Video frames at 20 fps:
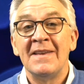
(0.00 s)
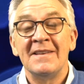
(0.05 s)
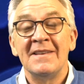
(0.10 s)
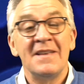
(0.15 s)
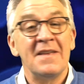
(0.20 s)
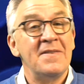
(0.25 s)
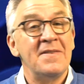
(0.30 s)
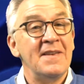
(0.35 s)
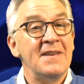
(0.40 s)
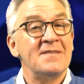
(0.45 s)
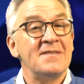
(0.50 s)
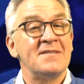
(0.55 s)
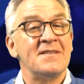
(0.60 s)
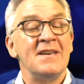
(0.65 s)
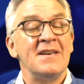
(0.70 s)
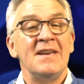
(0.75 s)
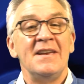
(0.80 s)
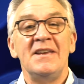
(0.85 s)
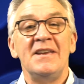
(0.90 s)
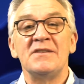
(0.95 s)
Now, this
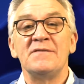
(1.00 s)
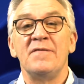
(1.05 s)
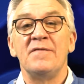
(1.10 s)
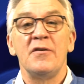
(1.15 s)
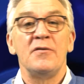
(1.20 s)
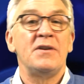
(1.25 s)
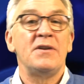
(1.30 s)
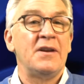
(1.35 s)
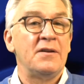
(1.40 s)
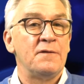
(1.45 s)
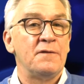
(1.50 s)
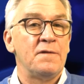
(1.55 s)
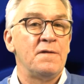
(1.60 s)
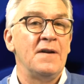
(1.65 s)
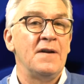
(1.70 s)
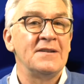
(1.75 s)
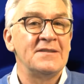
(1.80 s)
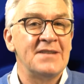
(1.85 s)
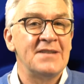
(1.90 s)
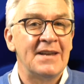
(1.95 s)
is very
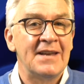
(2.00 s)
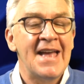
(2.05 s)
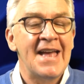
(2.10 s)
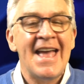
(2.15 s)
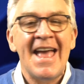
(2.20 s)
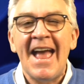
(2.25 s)
confronting